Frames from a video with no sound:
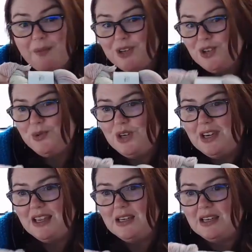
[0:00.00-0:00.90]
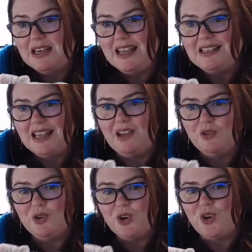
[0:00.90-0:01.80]
But you need to have
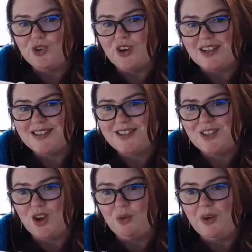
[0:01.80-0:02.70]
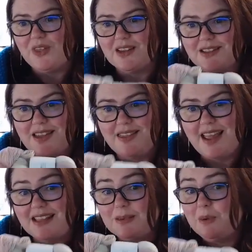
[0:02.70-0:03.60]
good contrasts to go with it. So
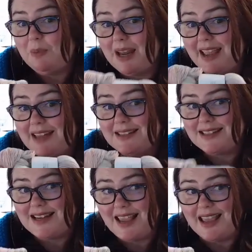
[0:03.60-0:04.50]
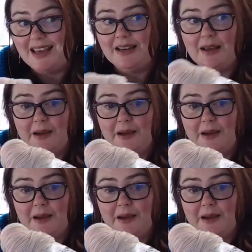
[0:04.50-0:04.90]
that's my plan, Stan,